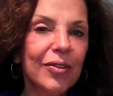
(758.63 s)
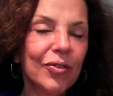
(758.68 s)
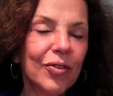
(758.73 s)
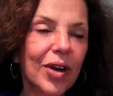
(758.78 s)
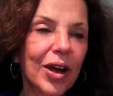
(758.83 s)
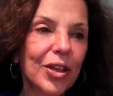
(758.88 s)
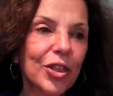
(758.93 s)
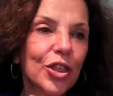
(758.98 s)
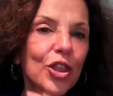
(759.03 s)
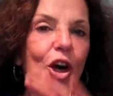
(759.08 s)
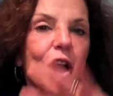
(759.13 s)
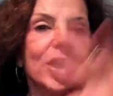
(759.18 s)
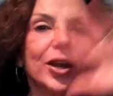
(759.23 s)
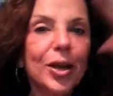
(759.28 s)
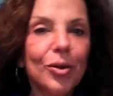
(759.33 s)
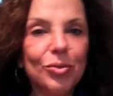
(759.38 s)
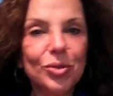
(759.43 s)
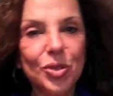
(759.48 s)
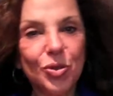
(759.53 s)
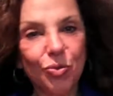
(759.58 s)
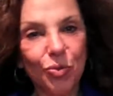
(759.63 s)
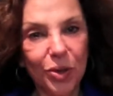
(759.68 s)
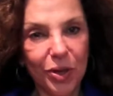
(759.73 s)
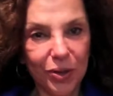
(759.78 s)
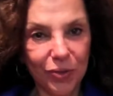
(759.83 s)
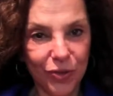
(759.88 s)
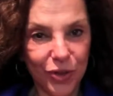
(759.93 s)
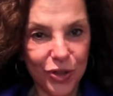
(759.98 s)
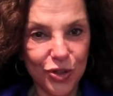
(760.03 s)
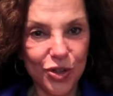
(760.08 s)
I thought I was rid
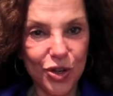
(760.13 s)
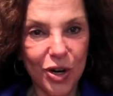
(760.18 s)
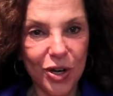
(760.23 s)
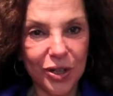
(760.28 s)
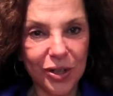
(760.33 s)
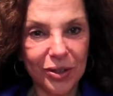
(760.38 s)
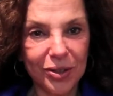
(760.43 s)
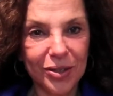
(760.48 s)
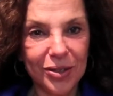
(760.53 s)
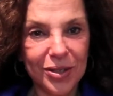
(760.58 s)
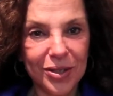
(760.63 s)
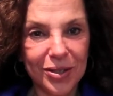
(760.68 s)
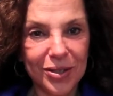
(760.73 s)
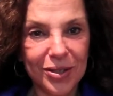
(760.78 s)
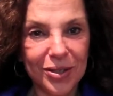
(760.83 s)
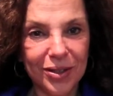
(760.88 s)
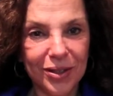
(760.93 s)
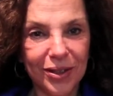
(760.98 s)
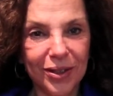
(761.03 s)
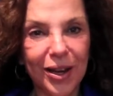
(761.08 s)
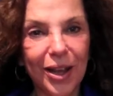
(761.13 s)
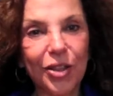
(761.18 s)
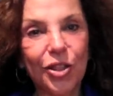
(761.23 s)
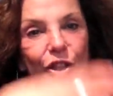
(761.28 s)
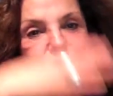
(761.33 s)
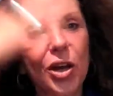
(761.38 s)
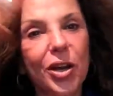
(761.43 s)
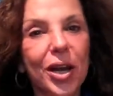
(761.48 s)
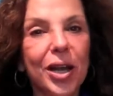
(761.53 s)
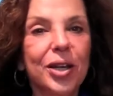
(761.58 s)
of the darkness, and I
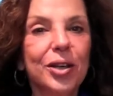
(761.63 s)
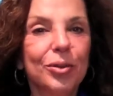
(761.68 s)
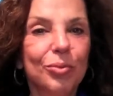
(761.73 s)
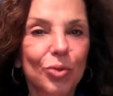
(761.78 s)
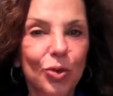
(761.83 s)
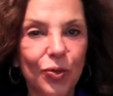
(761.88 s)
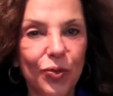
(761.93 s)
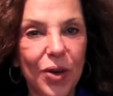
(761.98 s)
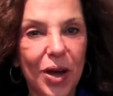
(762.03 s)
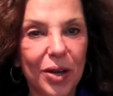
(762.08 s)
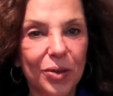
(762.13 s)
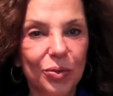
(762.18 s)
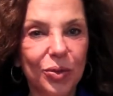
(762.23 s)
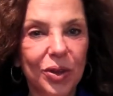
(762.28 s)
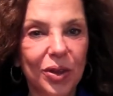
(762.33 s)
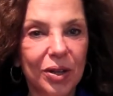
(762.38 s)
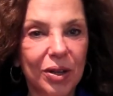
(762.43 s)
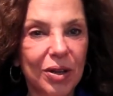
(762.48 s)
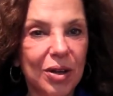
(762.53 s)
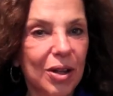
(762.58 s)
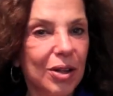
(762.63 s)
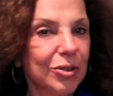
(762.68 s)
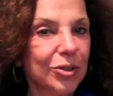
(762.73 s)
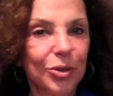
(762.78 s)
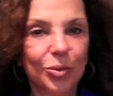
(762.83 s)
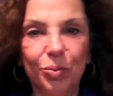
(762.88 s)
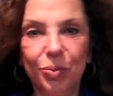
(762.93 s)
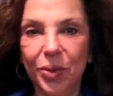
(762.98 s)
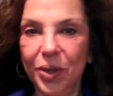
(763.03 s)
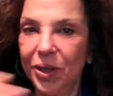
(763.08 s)
thought I could move on with the color,
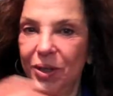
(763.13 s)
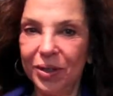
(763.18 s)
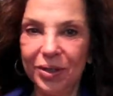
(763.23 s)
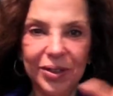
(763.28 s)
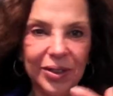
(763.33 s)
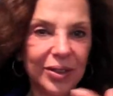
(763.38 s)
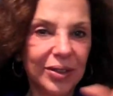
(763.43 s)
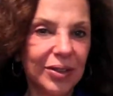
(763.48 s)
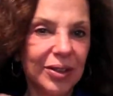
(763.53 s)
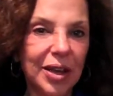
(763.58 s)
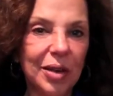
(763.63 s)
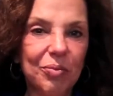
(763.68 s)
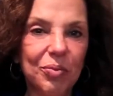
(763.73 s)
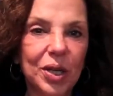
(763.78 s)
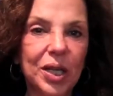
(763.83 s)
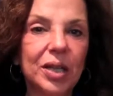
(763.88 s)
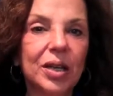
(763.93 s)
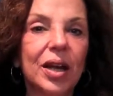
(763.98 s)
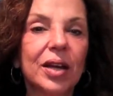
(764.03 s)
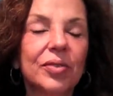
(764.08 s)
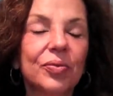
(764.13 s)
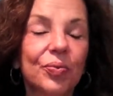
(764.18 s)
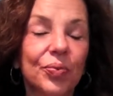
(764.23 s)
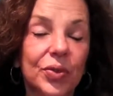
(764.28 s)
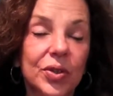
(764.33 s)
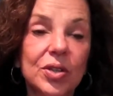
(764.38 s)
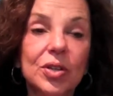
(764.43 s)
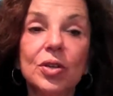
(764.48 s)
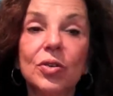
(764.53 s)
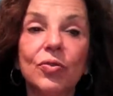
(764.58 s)
but it didn't let me. And I
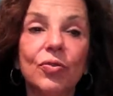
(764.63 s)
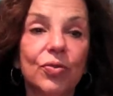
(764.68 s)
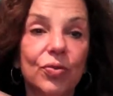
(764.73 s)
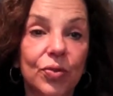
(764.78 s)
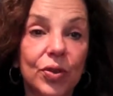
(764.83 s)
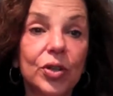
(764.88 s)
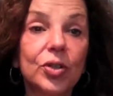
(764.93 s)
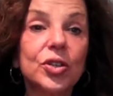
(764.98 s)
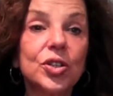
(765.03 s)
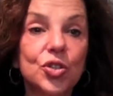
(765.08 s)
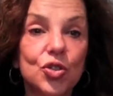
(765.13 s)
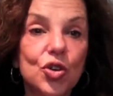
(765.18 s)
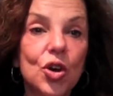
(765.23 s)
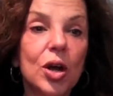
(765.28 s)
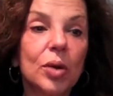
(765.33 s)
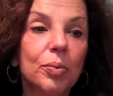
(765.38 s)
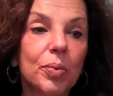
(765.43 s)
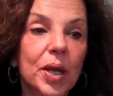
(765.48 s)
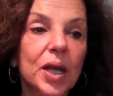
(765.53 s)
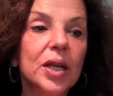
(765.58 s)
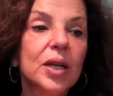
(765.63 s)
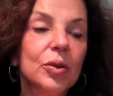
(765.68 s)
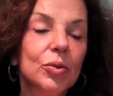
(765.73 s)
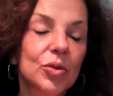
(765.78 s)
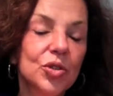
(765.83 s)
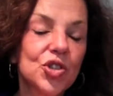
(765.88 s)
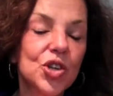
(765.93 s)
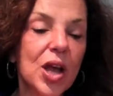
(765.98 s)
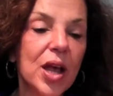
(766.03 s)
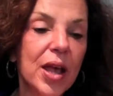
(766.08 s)
did a very strong painting,
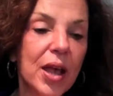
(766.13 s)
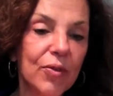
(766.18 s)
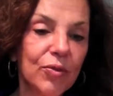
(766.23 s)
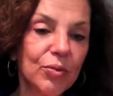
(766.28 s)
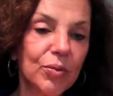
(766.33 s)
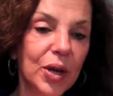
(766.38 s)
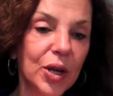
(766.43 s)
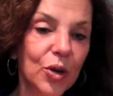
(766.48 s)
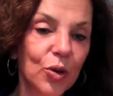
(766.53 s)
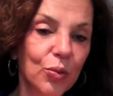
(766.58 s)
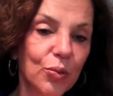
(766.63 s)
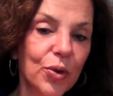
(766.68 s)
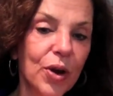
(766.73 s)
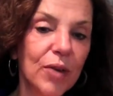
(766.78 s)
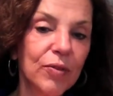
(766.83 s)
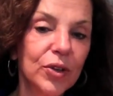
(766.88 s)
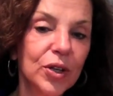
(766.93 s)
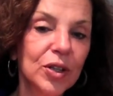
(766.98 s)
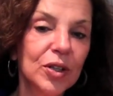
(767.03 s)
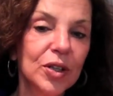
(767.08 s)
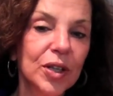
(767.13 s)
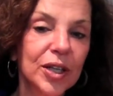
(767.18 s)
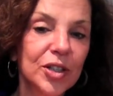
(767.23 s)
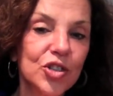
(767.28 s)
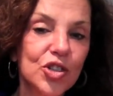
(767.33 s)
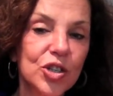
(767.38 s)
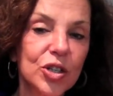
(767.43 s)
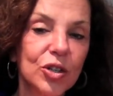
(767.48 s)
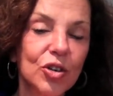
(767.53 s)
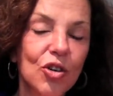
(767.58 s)
which I have in my own private
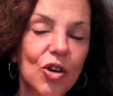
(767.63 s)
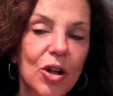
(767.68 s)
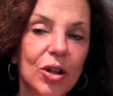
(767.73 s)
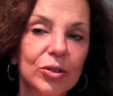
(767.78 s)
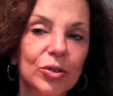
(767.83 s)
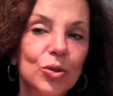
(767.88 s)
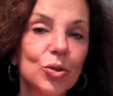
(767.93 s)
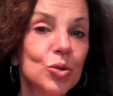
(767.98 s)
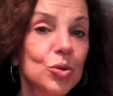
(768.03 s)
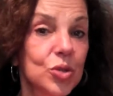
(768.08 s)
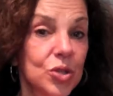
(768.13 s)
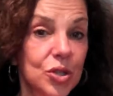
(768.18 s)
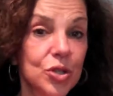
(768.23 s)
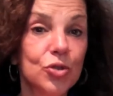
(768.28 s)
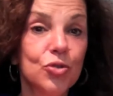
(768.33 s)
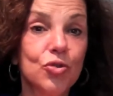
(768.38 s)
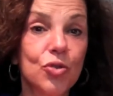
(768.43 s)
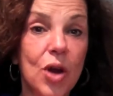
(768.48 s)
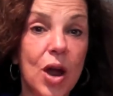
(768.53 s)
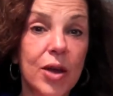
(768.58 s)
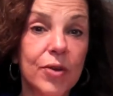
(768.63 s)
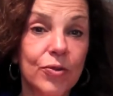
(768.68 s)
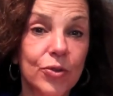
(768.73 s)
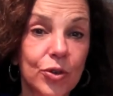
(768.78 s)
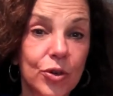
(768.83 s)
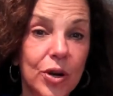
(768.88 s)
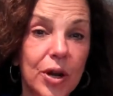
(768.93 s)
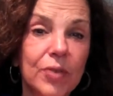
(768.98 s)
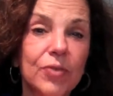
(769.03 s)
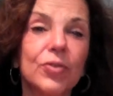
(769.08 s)
collection, called Who's the
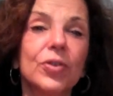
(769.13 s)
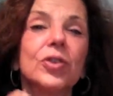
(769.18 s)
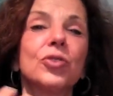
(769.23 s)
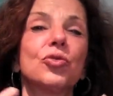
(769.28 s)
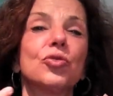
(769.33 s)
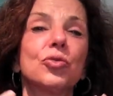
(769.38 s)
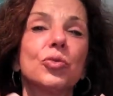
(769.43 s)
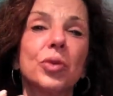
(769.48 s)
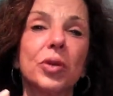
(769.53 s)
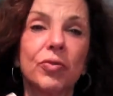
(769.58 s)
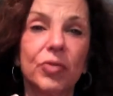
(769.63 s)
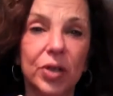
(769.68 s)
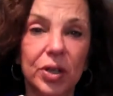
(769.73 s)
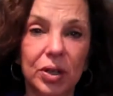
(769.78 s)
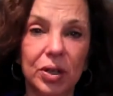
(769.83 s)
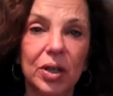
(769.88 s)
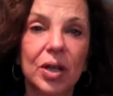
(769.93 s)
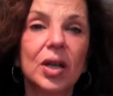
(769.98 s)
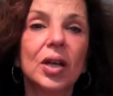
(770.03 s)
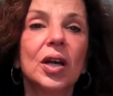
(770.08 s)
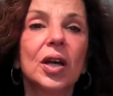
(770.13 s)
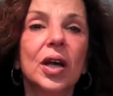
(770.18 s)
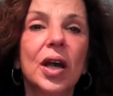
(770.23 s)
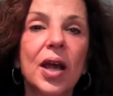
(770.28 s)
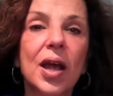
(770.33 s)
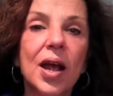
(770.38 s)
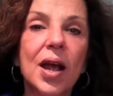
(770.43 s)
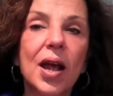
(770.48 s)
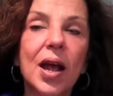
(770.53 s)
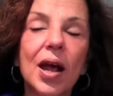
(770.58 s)
Driver? I felt driven. Mm-hmm.
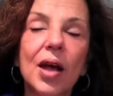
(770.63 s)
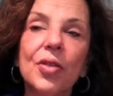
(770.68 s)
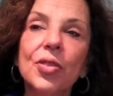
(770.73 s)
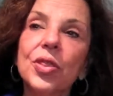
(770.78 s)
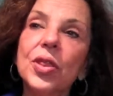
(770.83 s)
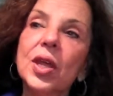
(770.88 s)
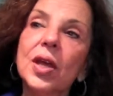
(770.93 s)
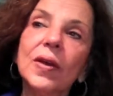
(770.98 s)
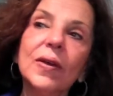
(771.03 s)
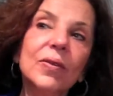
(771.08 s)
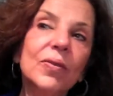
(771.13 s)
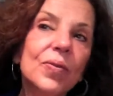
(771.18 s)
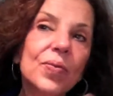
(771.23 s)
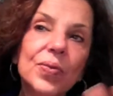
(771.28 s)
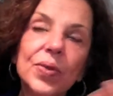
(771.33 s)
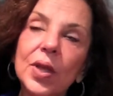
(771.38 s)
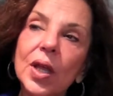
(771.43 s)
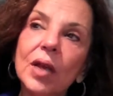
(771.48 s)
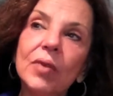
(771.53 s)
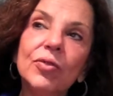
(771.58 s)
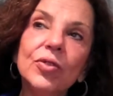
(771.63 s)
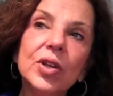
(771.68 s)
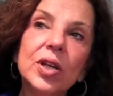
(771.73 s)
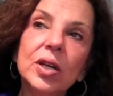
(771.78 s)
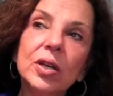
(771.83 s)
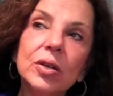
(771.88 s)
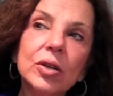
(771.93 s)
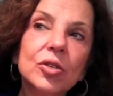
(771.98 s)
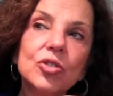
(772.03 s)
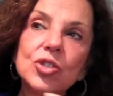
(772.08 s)
And then every
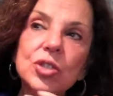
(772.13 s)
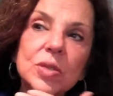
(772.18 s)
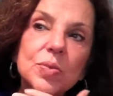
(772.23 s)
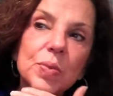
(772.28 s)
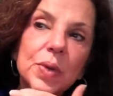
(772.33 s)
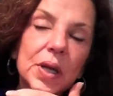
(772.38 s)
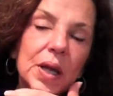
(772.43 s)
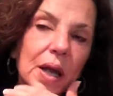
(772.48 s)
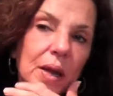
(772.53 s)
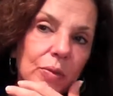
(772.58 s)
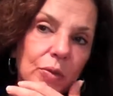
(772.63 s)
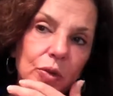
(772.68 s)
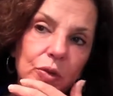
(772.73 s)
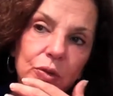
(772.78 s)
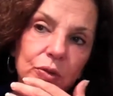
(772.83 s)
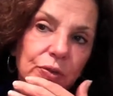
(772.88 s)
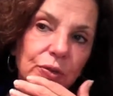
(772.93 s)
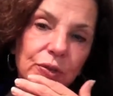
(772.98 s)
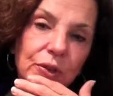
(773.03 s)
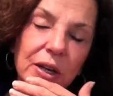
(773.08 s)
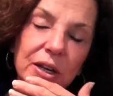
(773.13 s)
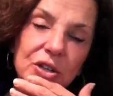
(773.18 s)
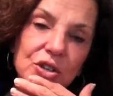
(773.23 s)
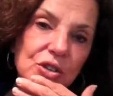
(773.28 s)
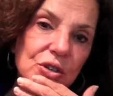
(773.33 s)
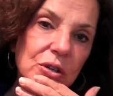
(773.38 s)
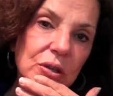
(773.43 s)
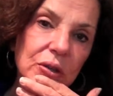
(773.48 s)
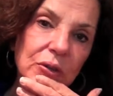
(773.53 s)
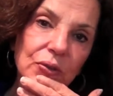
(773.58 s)
year it just became a
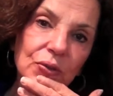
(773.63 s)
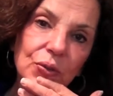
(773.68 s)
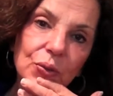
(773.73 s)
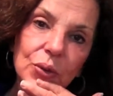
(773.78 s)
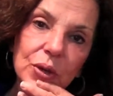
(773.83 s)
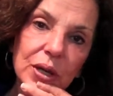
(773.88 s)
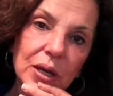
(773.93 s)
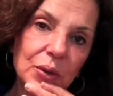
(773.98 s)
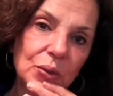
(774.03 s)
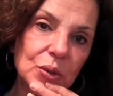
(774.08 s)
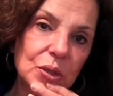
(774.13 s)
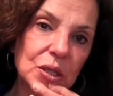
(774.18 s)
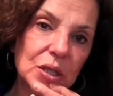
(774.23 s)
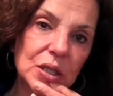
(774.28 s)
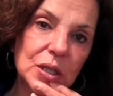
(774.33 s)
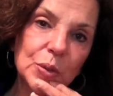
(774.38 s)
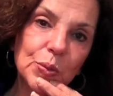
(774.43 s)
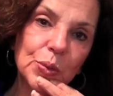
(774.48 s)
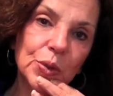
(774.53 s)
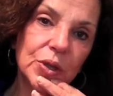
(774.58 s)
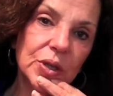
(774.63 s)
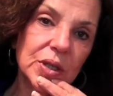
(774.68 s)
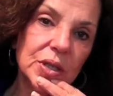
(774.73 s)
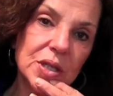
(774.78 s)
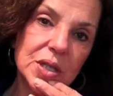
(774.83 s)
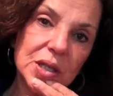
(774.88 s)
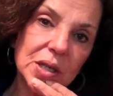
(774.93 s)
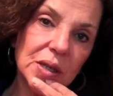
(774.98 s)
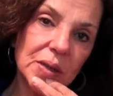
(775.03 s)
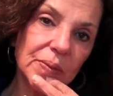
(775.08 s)
reflection of what I was
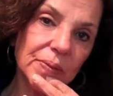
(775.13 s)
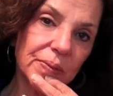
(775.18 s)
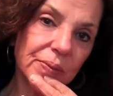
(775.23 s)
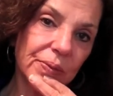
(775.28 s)
experiencing.